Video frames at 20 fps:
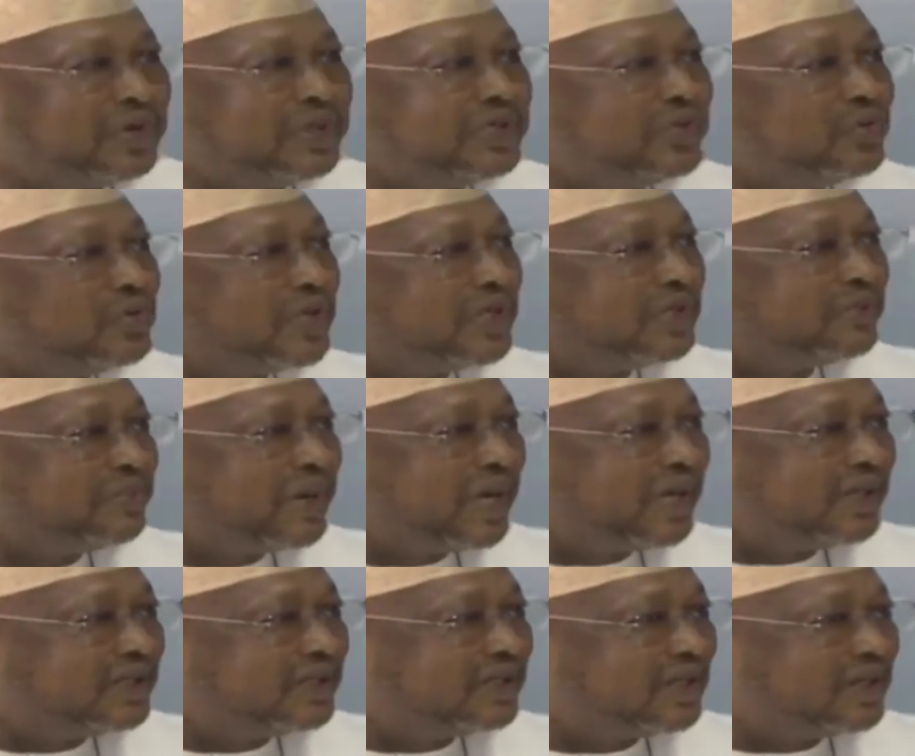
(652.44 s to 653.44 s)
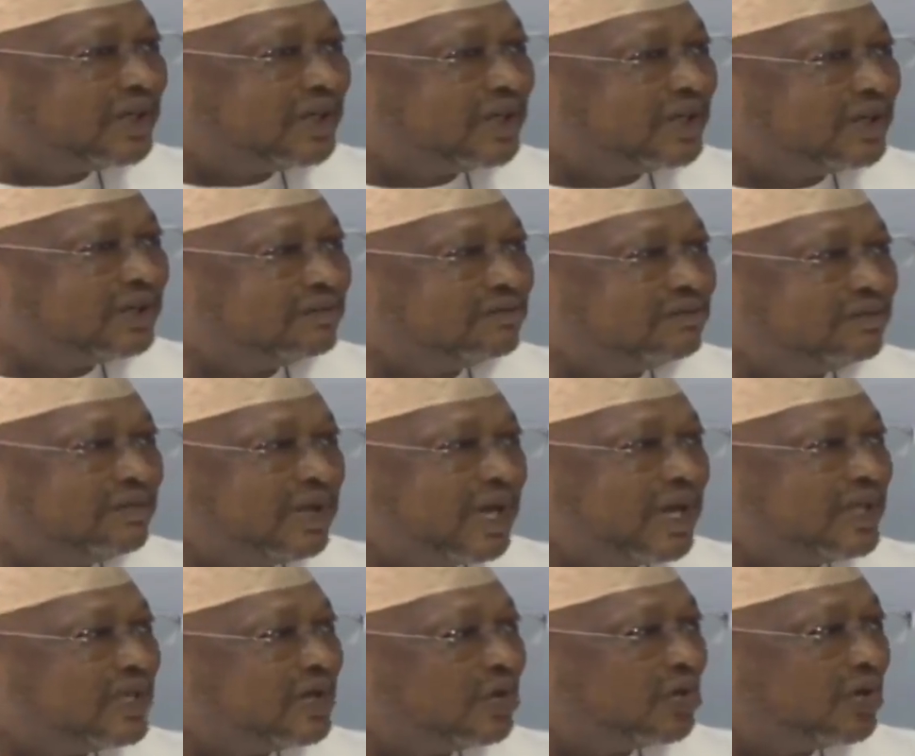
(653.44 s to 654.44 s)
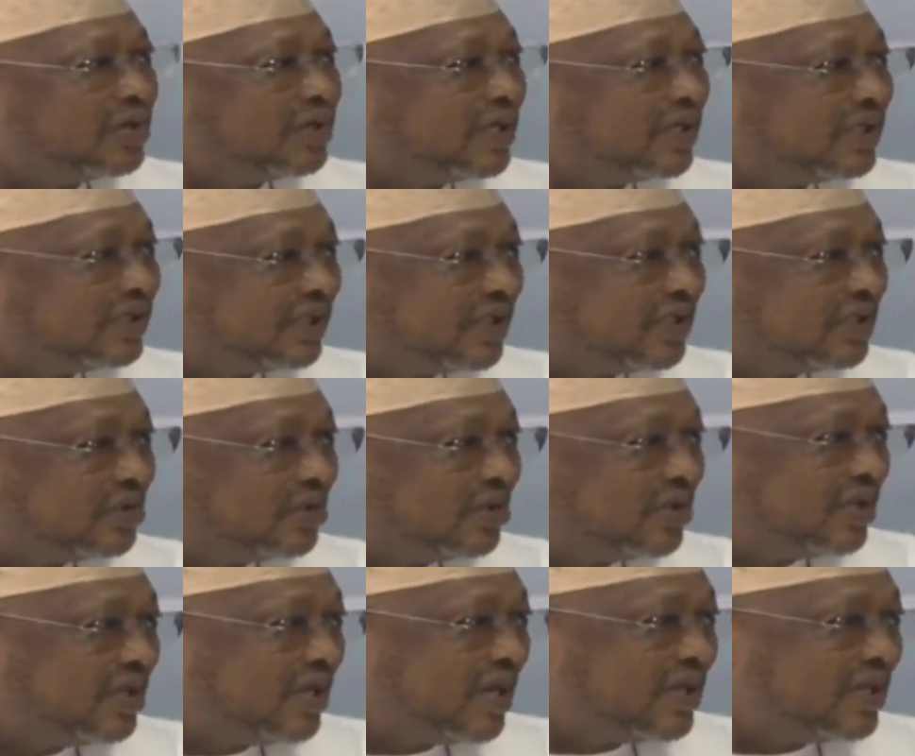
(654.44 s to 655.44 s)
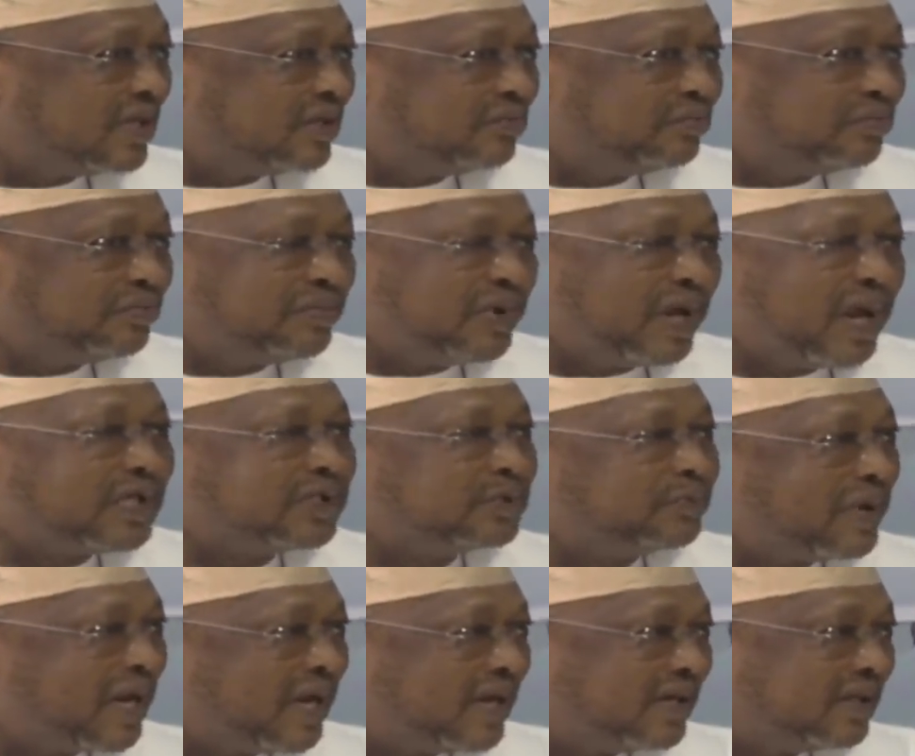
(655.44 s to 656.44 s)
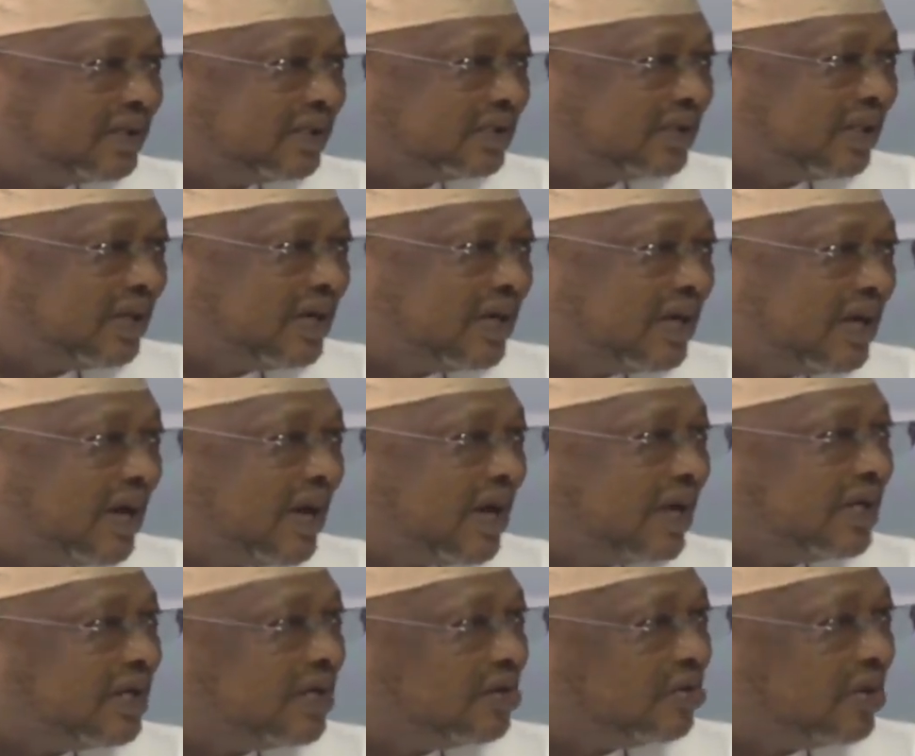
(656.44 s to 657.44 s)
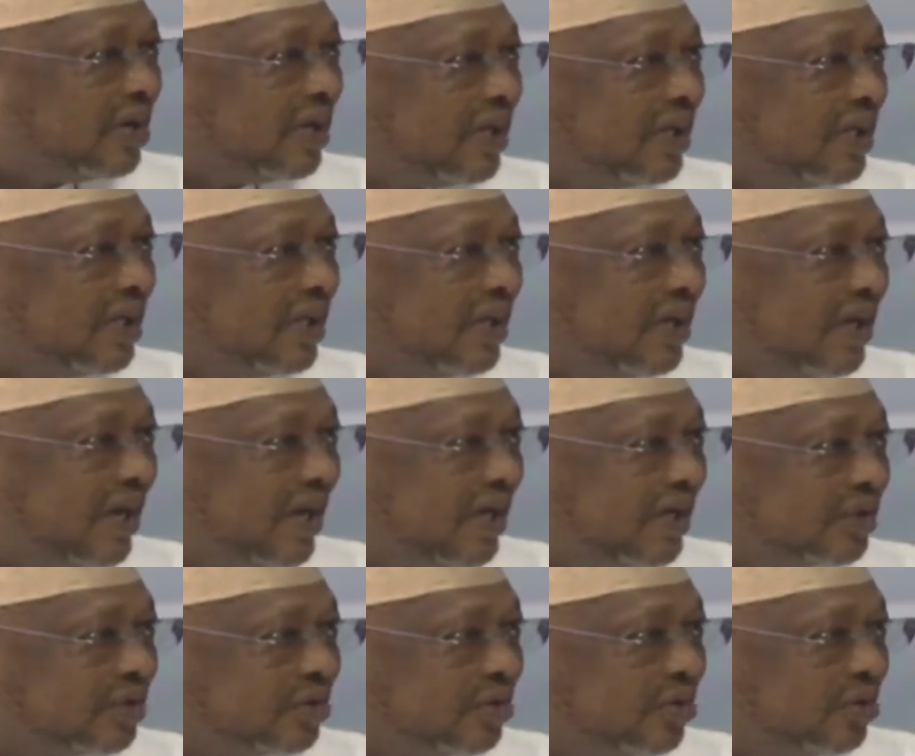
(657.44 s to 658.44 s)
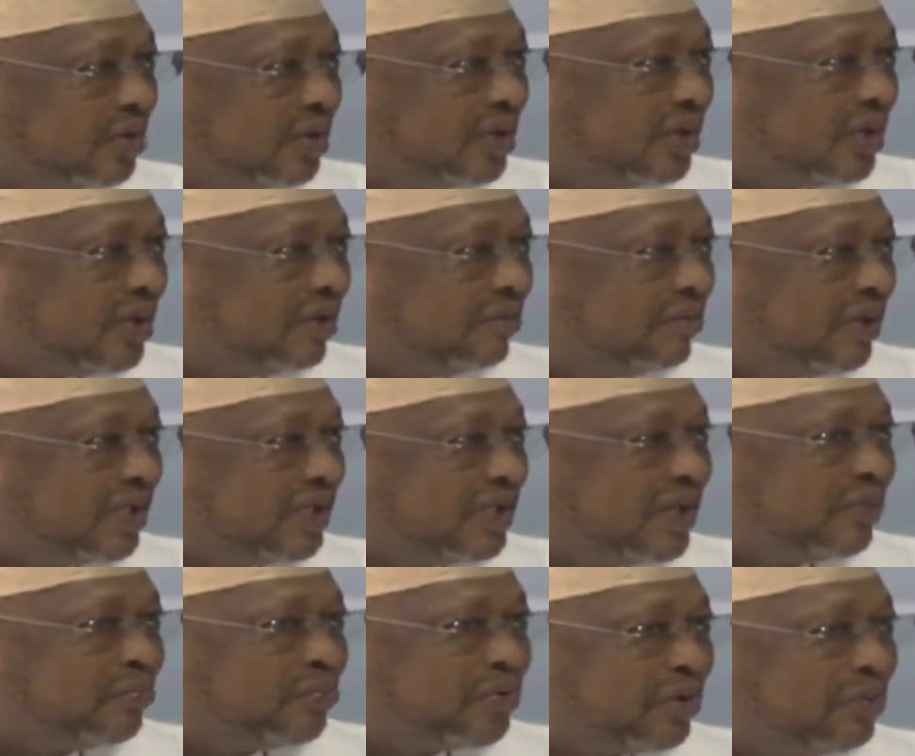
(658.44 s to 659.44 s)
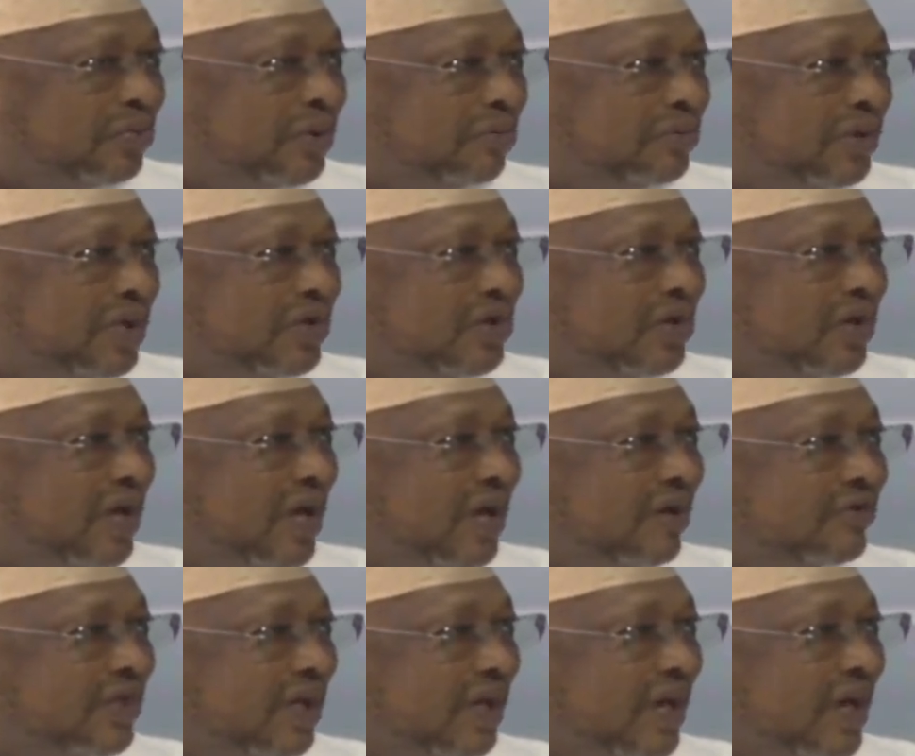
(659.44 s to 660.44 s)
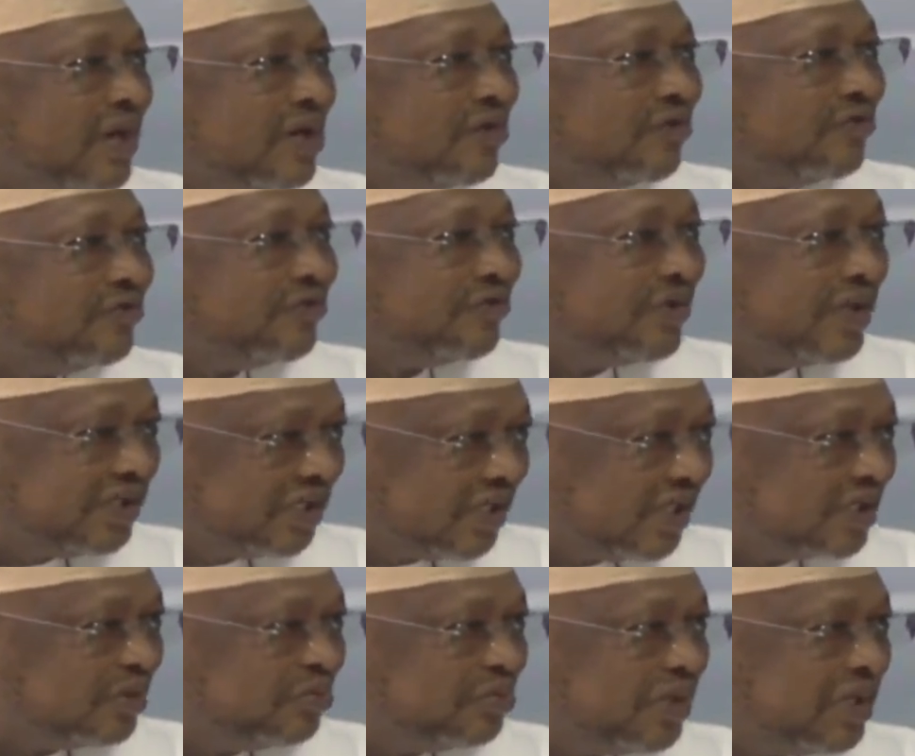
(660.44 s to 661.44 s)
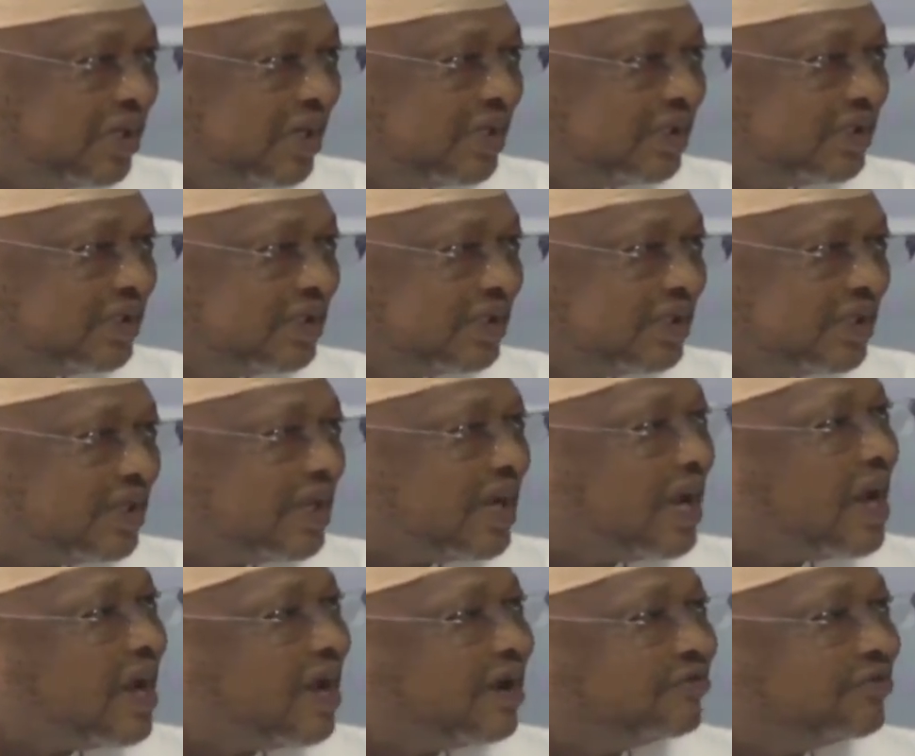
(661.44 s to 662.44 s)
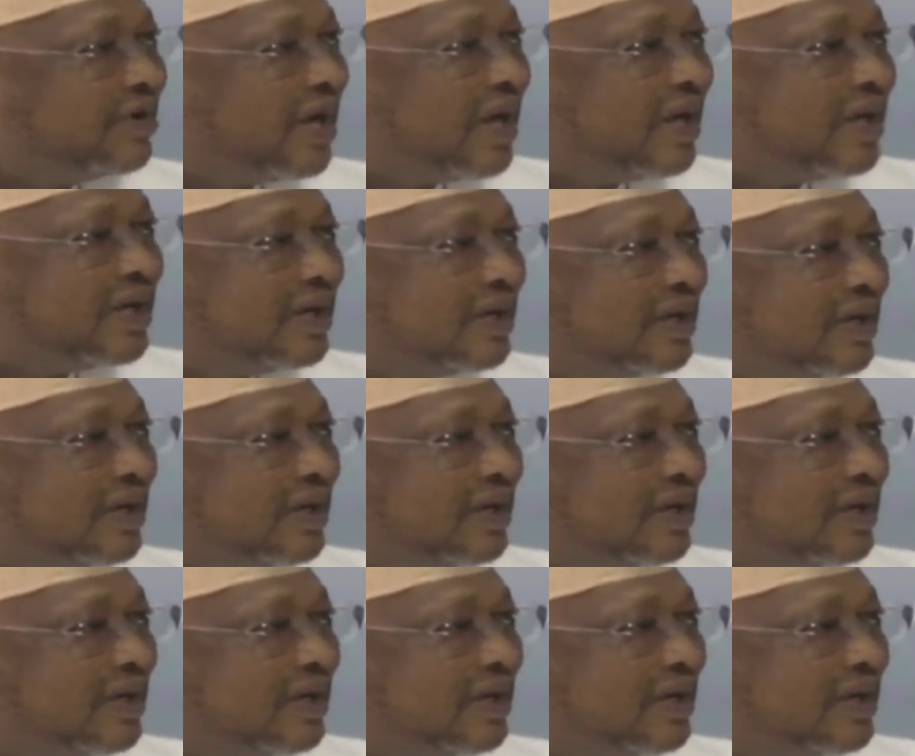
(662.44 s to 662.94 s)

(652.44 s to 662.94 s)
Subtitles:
due respect, the other contestants or the other aspirants are equally as good, but they probably don't have the kind of rich experiences that I have had.